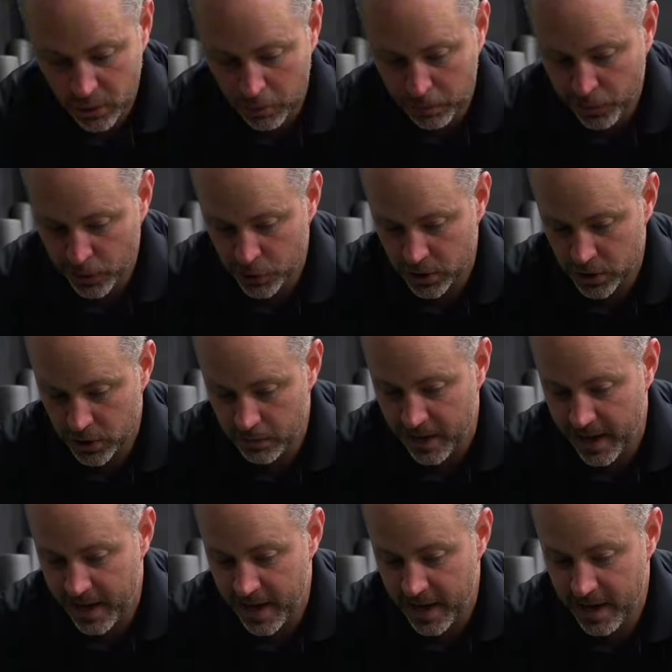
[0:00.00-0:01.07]
so push into my
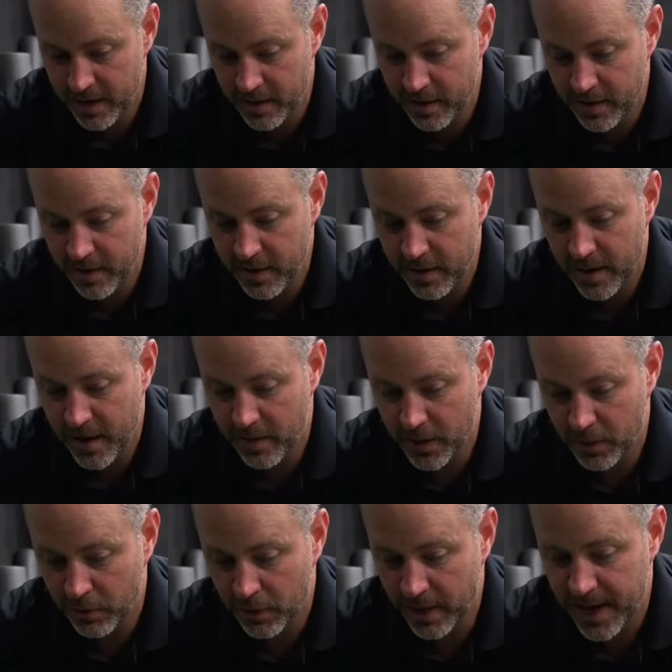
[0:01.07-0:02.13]
hand and
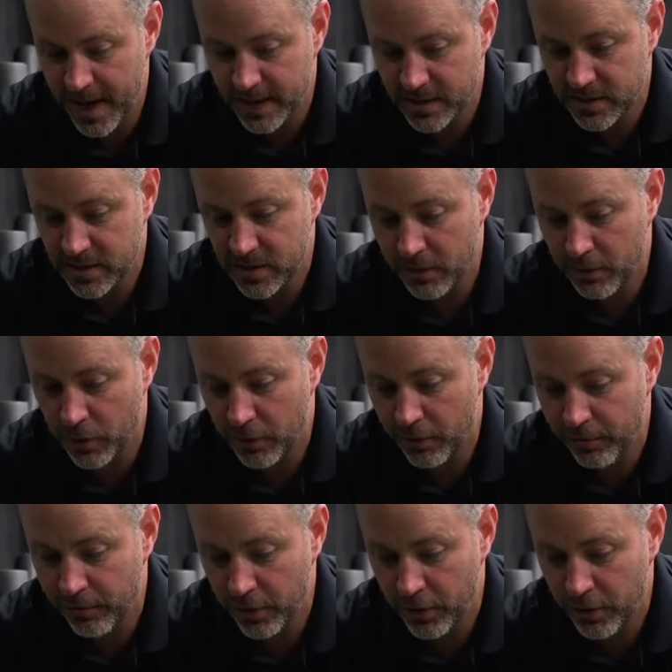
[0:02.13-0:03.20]
then relax, see if you can go
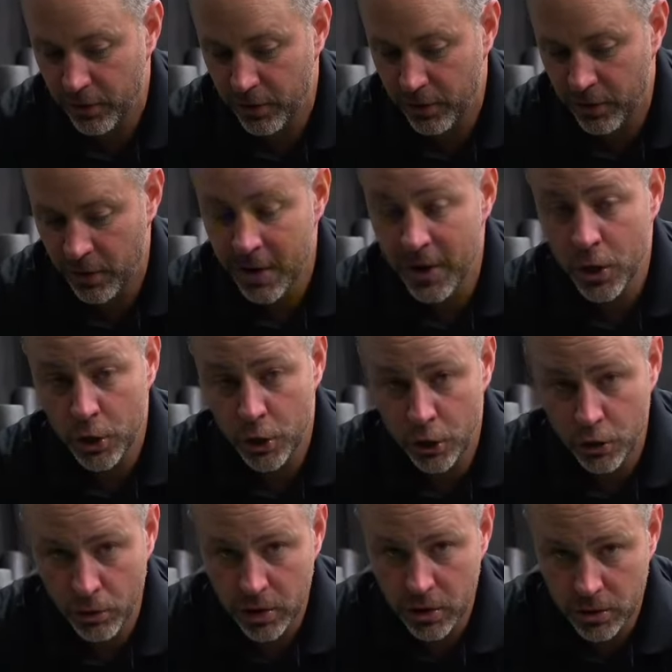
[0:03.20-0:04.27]
further.
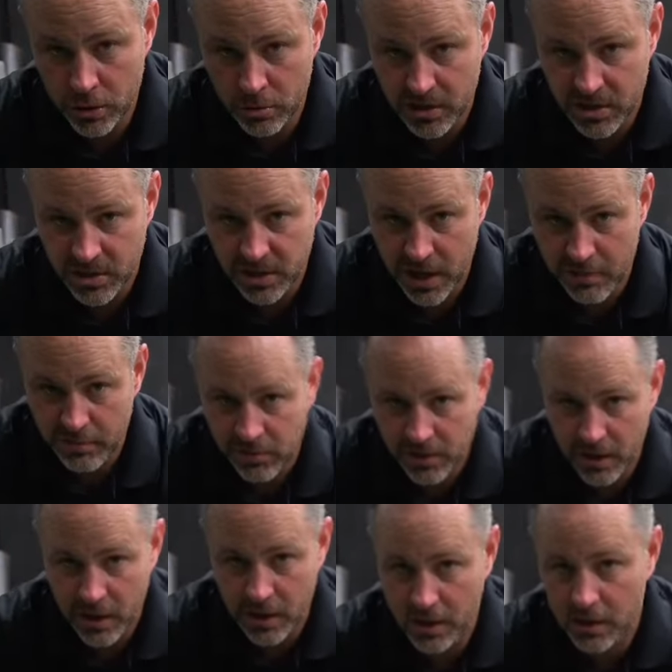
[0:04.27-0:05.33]
You could do the same
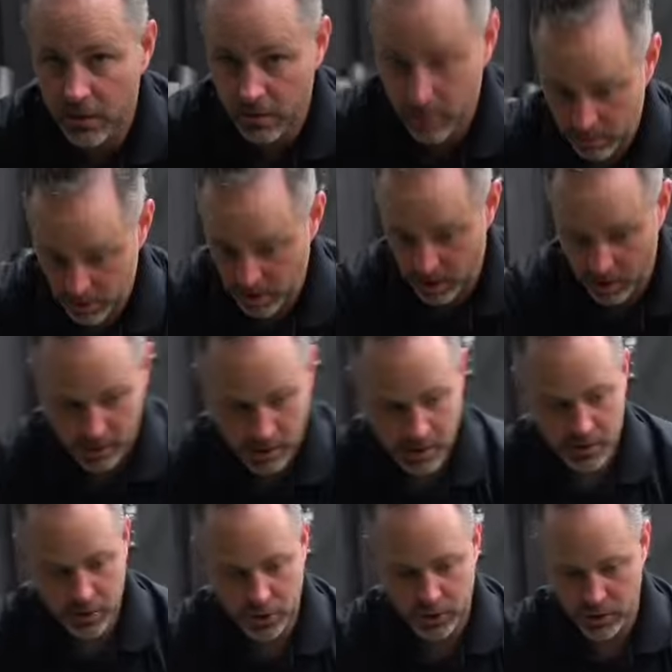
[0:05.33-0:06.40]
thing here.
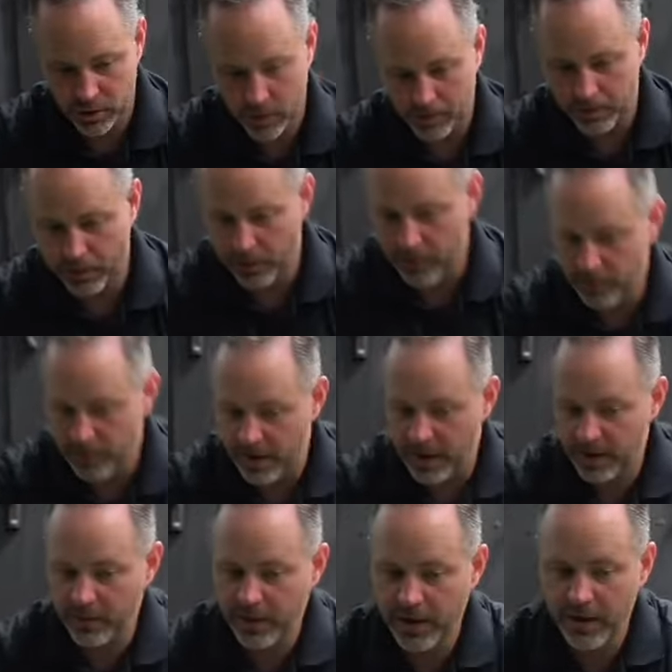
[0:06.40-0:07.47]
She's just gonna put her
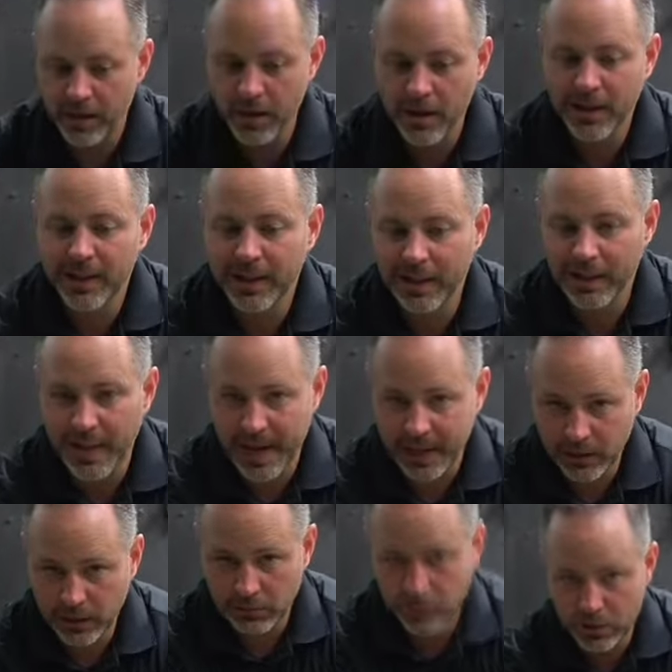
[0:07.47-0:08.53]
hand there,
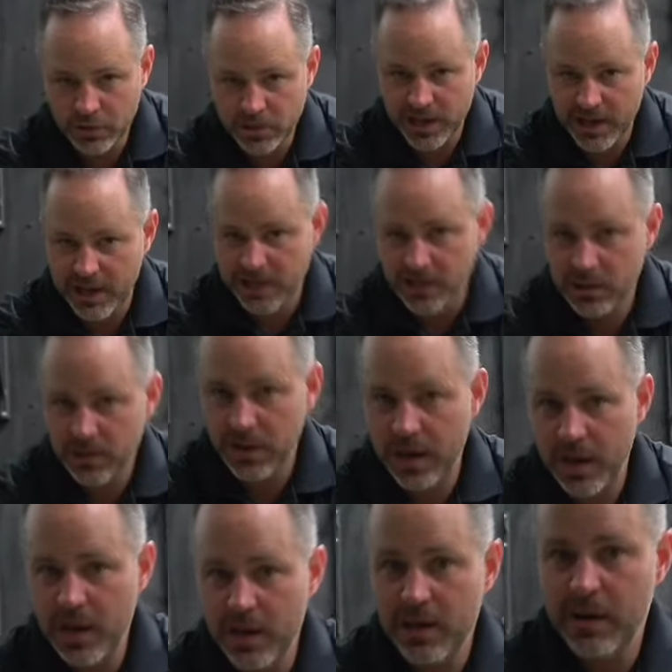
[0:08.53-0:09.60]
lightly rotate into the
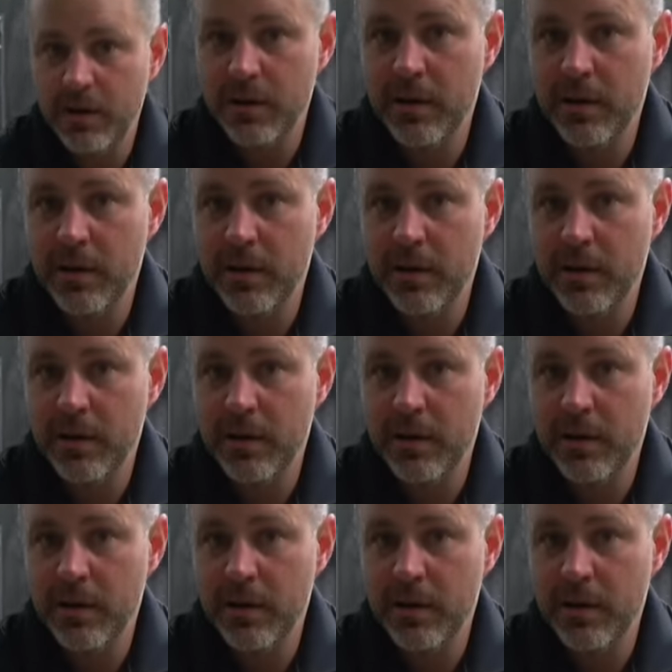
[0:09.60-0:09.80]
hand,